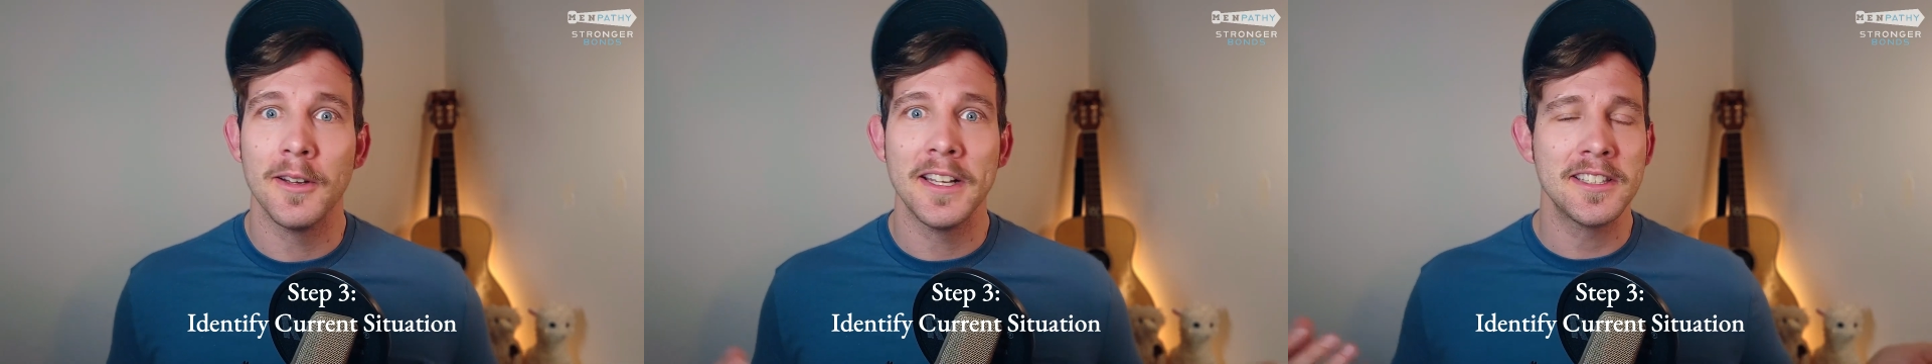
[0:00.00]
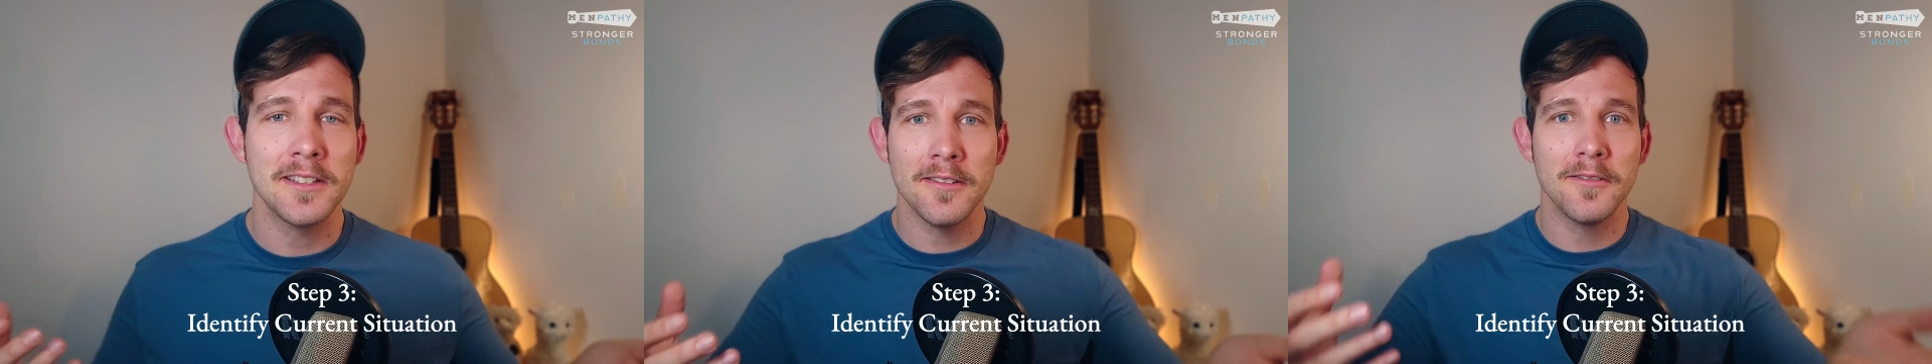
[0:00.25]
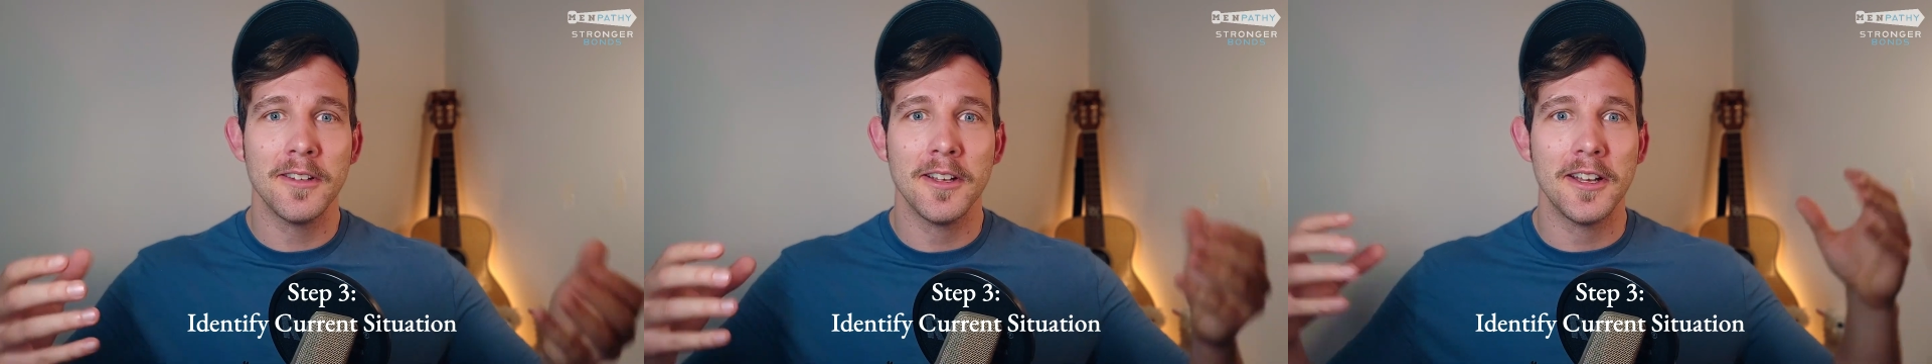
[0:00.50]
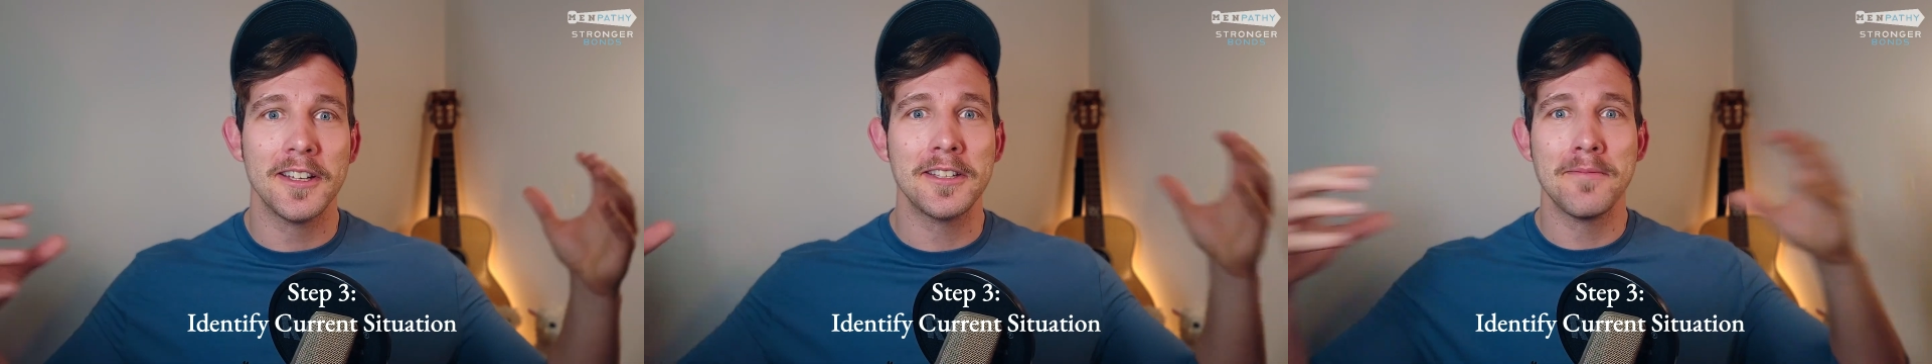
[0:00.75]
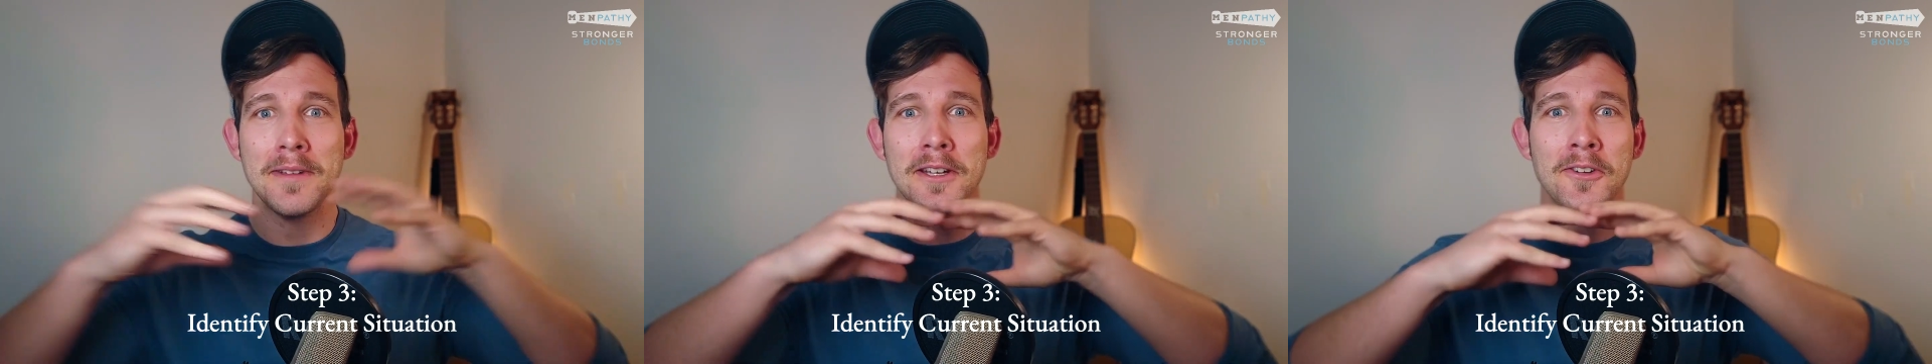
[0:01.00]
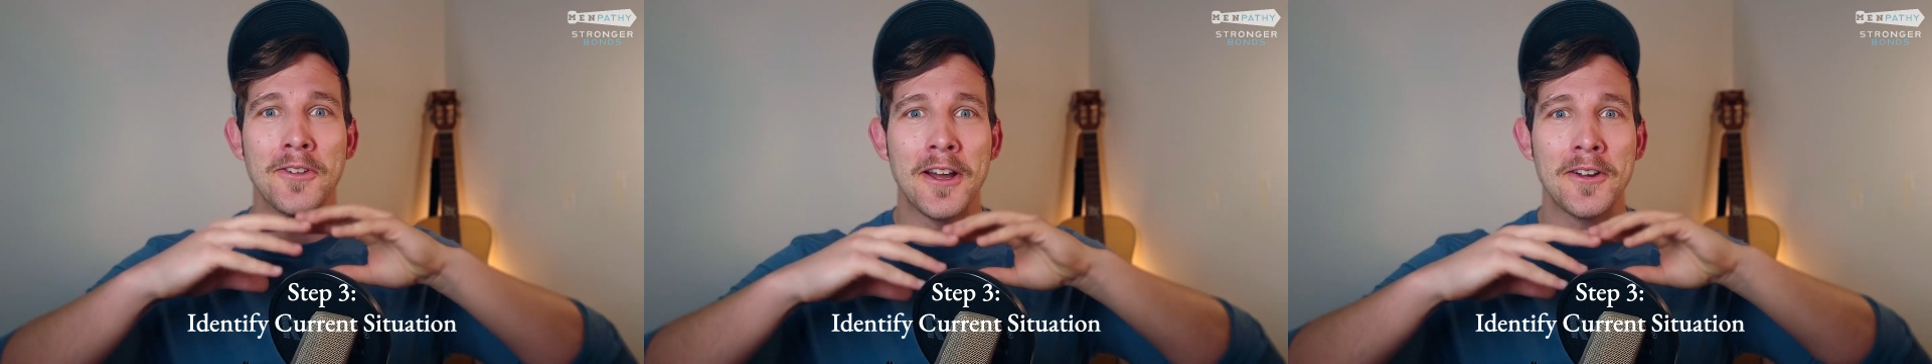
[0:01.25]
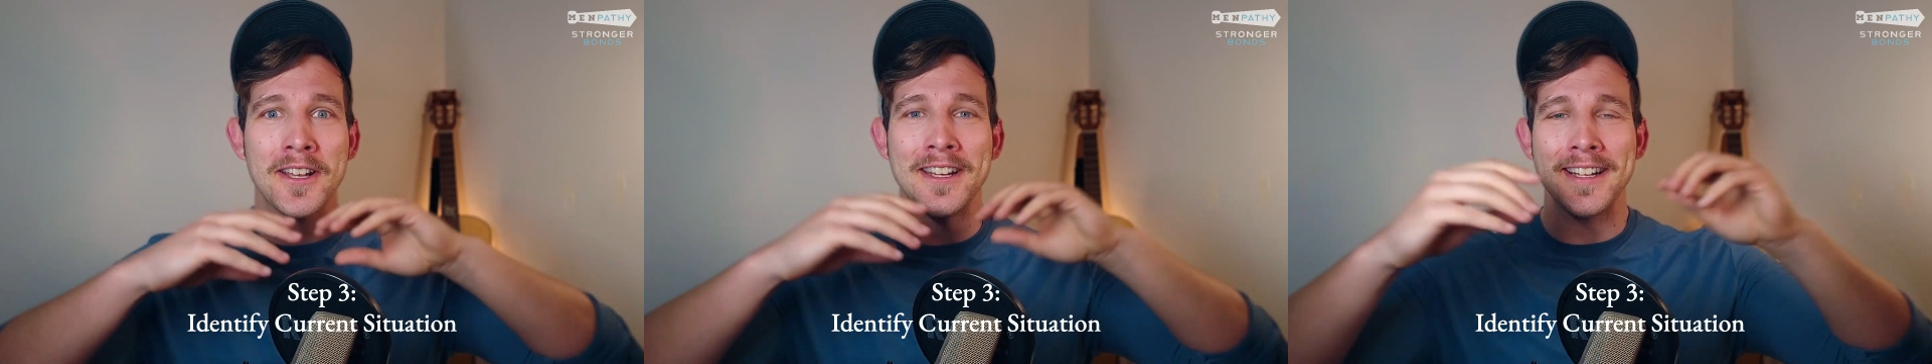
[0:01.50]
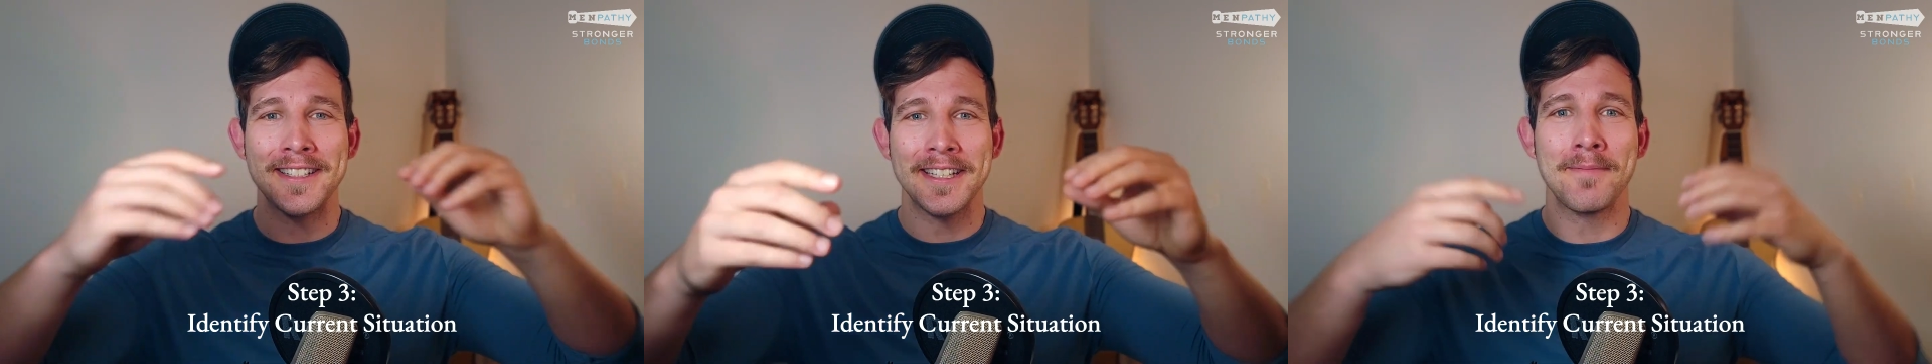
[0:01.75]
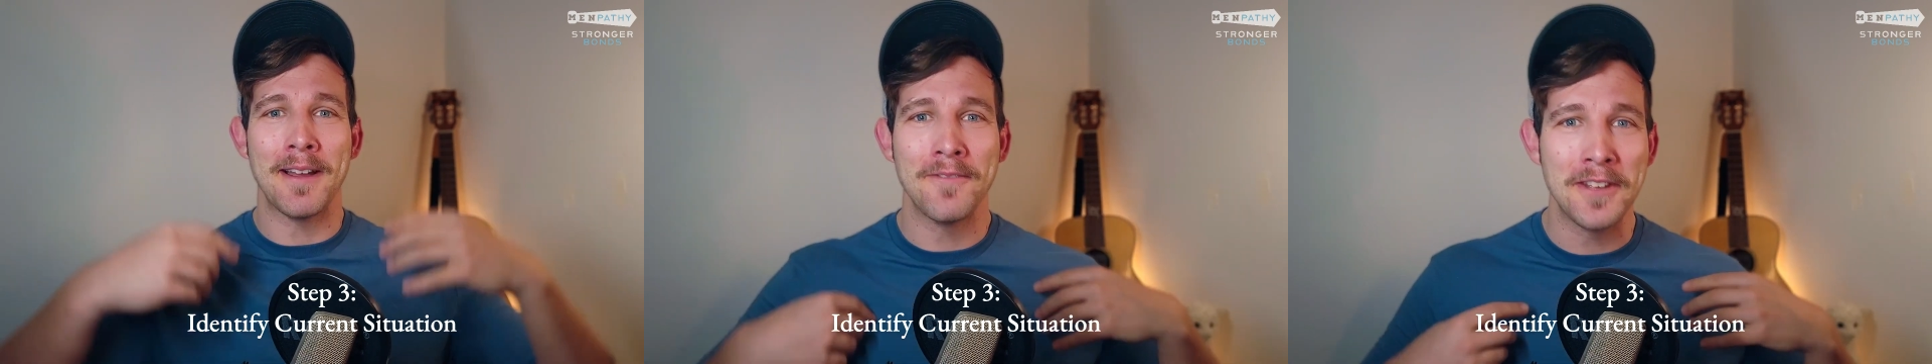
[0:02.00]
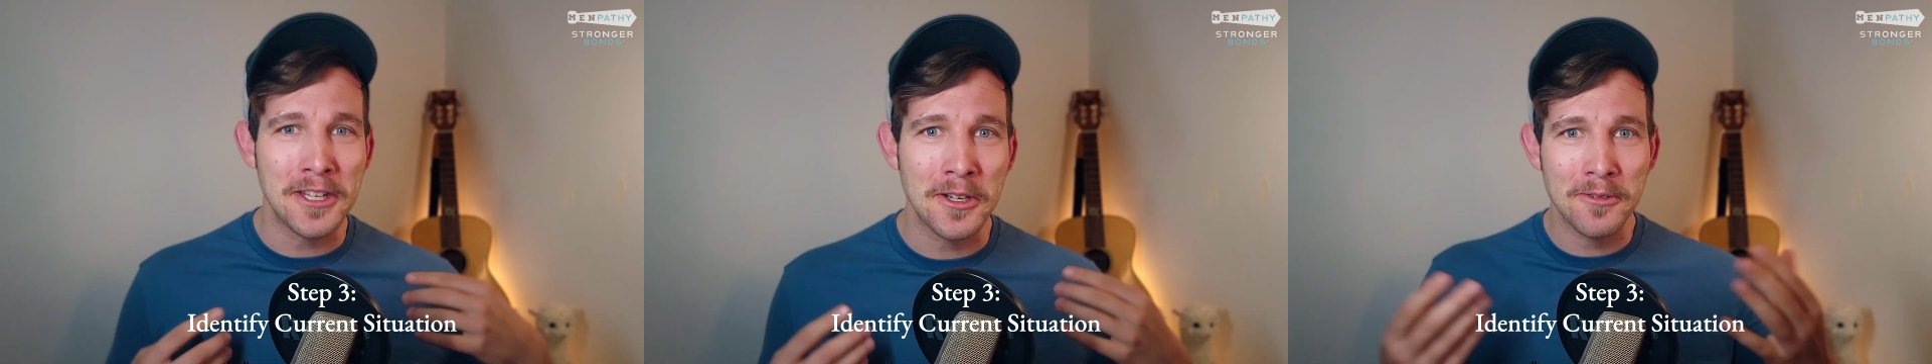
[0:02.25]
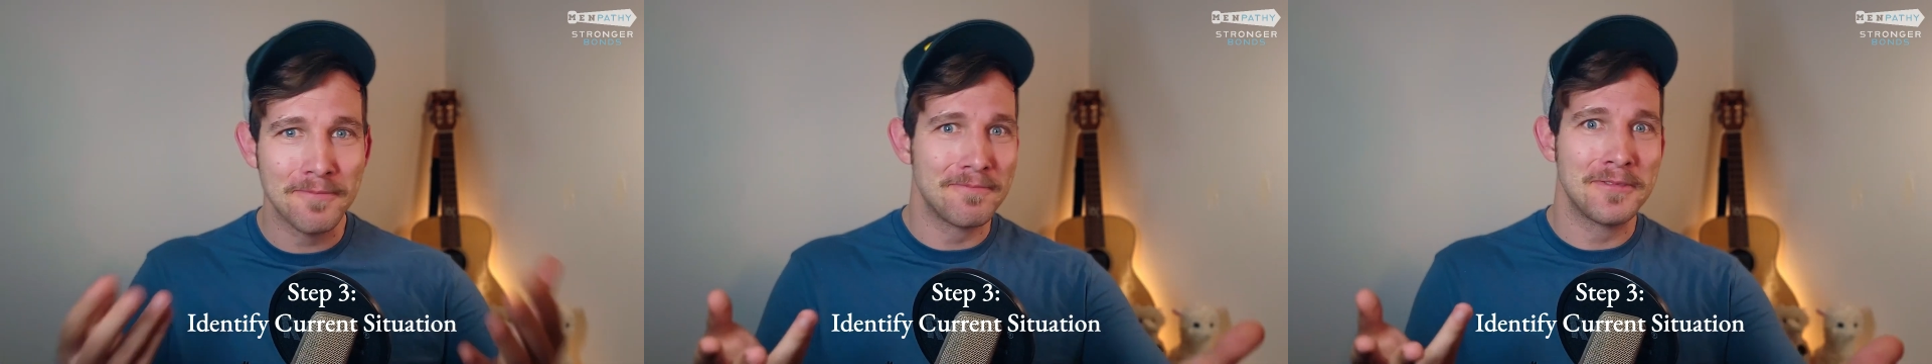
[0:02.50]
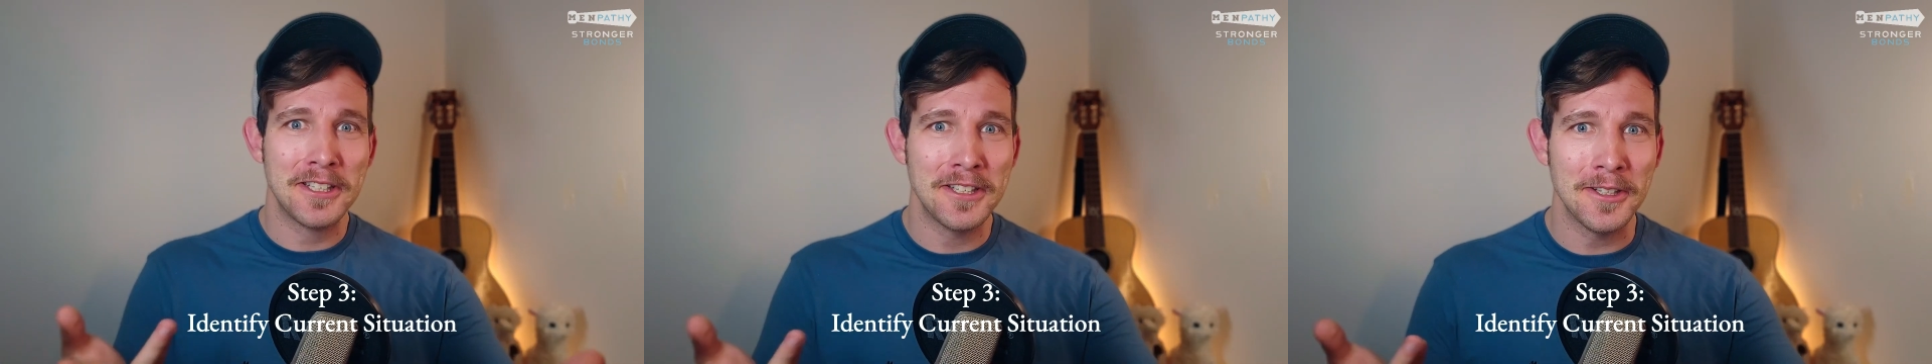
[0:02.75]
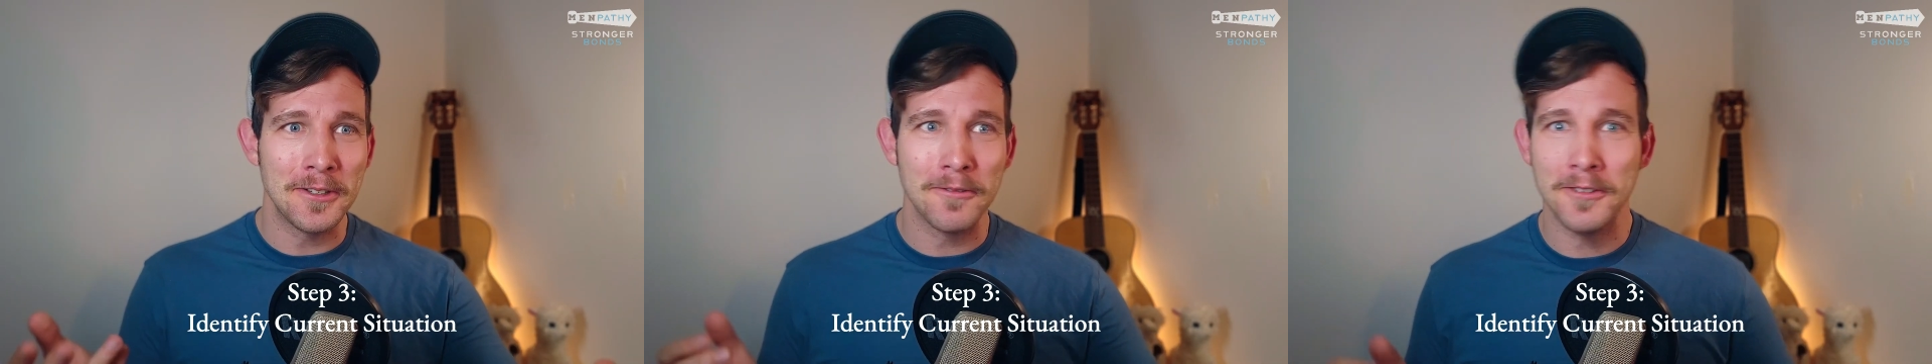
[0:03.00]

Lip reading: it's a middle ground connecting my video to you.